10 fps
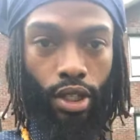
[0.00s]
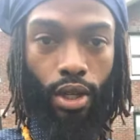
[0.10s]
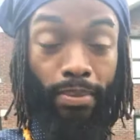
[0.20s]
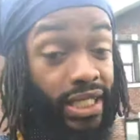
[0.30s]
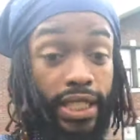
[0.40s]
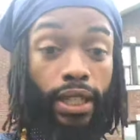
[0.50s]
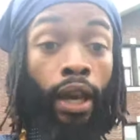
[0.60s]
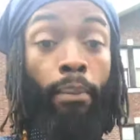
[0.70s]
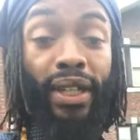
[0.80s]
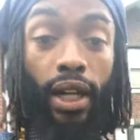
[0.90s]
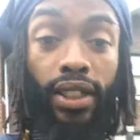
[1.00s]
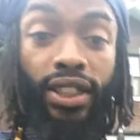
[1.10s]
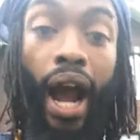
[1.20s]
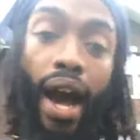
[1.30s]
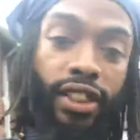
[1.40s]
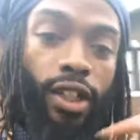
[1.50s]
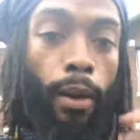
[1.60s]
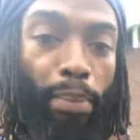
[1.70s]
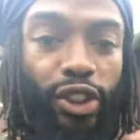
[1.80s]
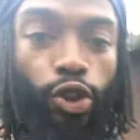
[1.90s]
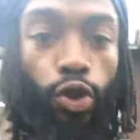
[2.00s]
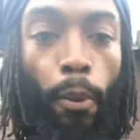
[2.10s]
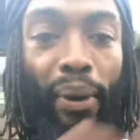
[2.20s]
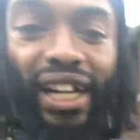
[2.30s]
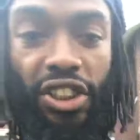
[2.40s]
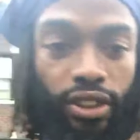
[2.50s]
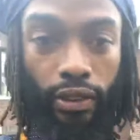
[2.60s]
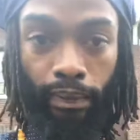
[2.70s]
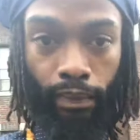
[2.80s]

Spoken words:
Because God is going to put you through pressure.